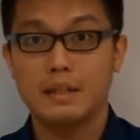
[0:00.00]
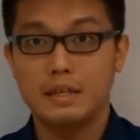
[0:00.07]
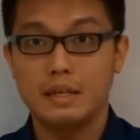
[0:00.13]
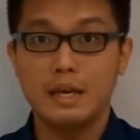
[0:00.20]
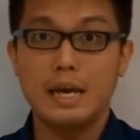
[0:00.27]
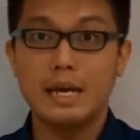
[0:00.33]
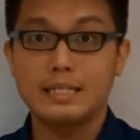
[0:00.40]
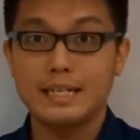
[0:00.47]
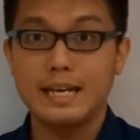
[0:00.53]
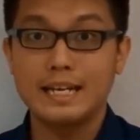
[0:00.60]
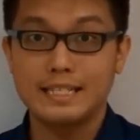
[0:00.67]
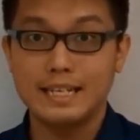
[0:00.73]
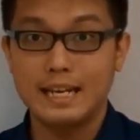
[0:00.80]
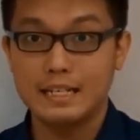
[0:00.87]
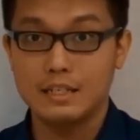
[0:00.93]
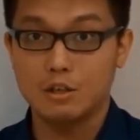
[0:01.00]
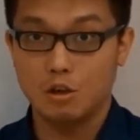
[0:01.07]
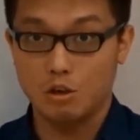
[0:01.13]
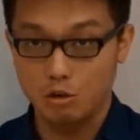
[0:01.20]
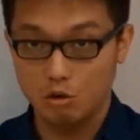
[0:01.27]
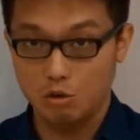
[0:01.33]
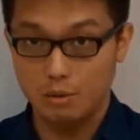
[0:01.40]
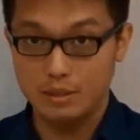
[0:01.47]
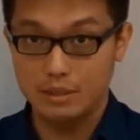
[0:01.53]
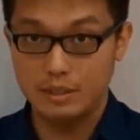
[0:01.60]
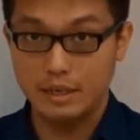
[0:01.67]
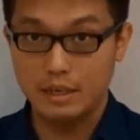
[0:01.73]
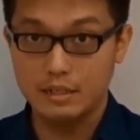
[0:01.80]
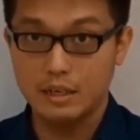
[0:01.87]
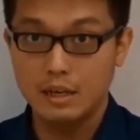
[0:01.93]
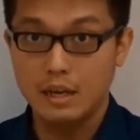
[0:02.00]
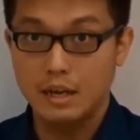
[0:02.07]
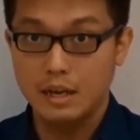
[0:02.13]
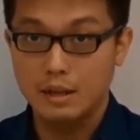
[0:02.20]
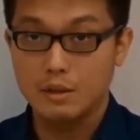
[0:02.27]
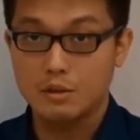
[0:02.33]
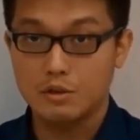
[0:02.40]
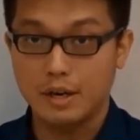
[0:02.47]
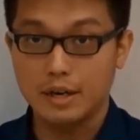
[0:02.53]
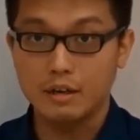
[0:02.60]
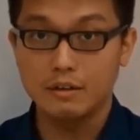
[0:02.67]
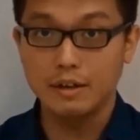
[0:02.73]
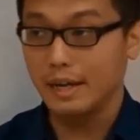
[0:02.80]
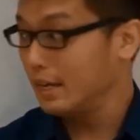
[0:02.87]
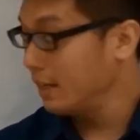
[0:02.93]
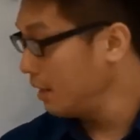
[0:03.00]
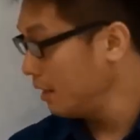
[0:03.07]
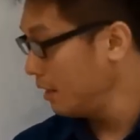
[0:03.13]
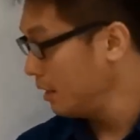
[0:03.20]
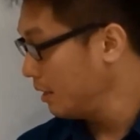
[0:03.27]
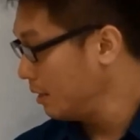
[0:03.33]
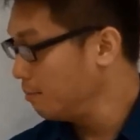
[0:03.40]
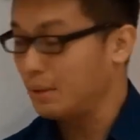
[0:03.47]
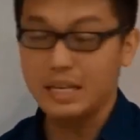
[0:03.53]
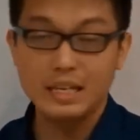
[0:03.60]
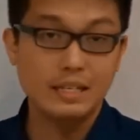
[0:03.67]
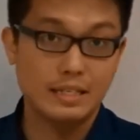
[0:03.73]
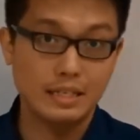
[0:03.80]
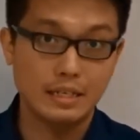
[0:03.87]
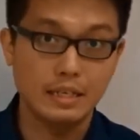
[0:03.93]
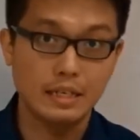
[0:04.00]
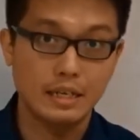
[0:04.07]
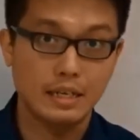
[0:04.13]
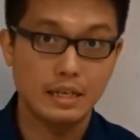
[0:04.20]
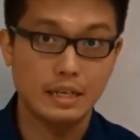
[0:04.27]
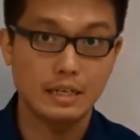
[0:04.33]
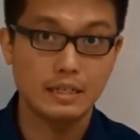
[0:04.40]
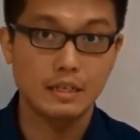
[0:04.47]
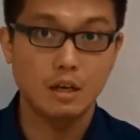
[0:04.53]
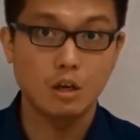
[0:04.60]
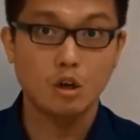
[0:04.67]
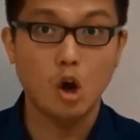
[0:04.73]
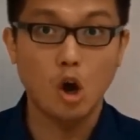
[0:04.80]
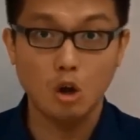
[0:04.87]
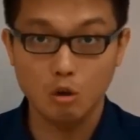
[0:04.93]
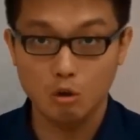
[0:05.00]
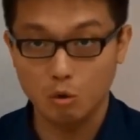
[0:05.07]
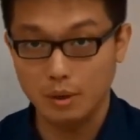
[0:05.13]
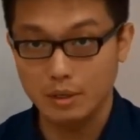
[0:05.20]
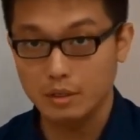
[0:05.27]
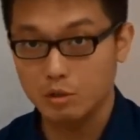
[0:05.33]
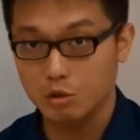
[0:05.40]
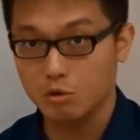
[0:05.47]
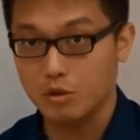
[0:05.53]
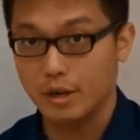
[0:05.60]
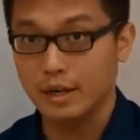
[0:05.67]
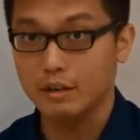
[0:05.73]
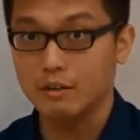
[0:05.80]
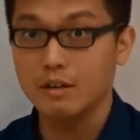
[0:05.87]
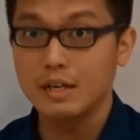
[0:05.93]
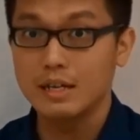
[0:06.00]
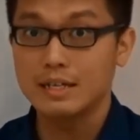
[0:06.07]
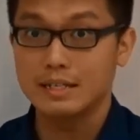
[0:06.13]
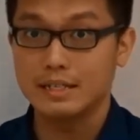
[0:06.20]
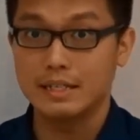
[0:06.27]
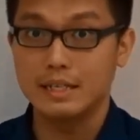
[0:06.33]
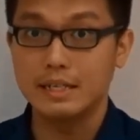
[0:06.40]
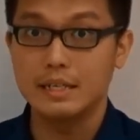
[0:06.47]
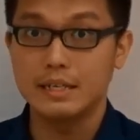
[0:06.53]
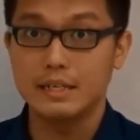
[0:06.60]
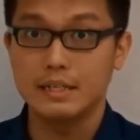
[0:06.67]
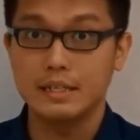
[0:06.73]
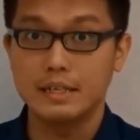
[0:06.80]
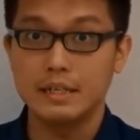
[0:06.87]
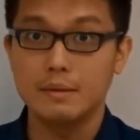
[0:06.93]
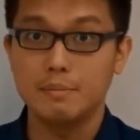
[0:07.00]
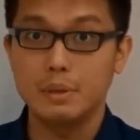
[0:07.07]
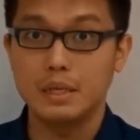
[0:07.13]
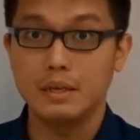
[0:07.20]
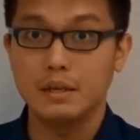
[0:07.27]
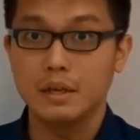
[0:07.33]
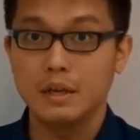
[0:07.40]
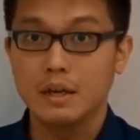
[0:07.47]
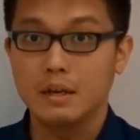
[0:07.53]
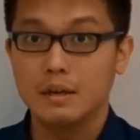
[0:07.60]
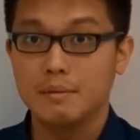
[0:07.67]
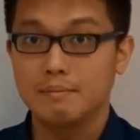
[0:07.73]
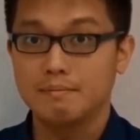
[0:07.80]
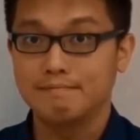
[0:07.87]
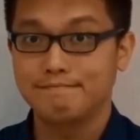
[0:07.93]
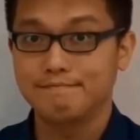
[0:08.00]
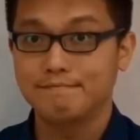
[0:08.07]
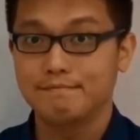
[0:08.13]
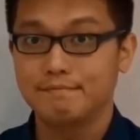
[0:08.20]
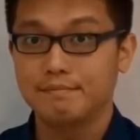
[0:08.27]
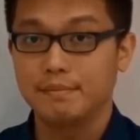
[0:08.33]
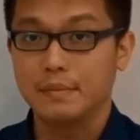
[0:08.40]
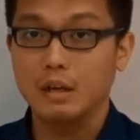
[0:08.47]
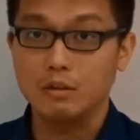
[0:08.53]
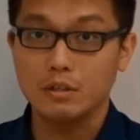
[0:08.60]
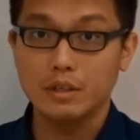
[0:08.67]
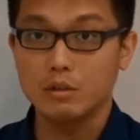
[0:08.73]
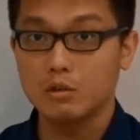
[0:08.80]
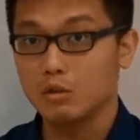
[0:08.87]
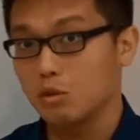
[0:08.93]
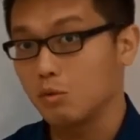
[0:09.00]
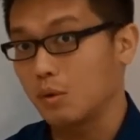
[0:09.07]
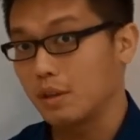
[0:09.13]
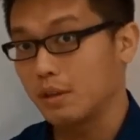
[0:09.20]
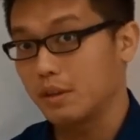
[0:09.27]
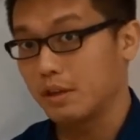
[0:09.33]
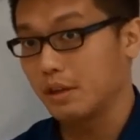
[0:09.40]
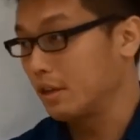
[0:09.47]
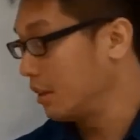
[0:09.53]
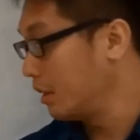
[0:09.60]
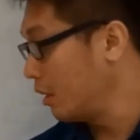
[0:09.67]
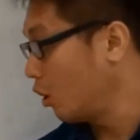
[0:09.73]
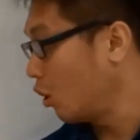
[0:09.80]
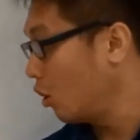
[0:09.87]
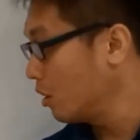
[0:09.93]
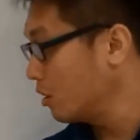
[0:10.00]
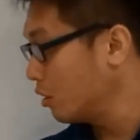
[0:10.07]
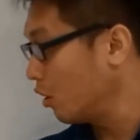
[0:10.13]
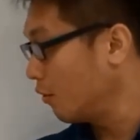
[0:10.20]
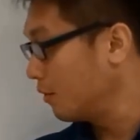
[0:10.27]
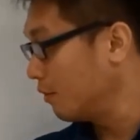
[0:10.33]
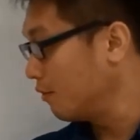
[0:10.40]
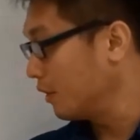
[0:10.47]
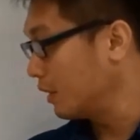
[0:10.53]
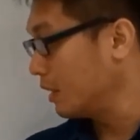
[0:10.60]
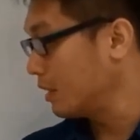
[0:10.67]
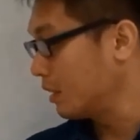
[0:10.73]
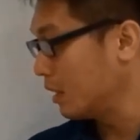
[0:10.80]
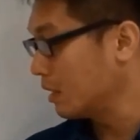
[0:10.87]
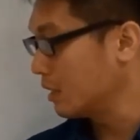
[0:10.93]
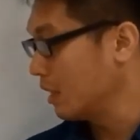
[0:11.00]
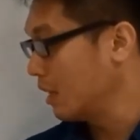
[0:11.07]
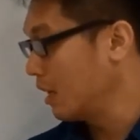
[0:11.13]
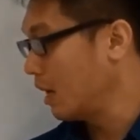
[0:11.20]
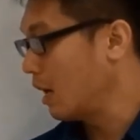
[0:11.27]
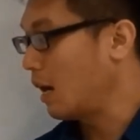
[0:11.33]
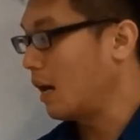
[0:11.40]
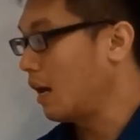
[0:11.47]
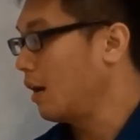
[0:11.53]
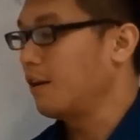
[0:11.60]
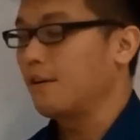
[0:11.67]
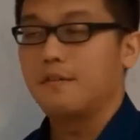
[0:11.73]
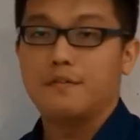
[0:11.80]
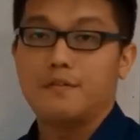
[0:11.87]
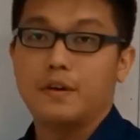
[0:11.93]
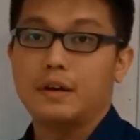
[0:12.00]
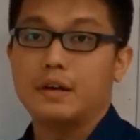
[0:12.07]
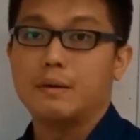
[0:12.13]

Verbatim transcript: the SSS congruence test, triangle A BD is congruent to triangle CDB. Now take note of one thing, the order of the vertices are very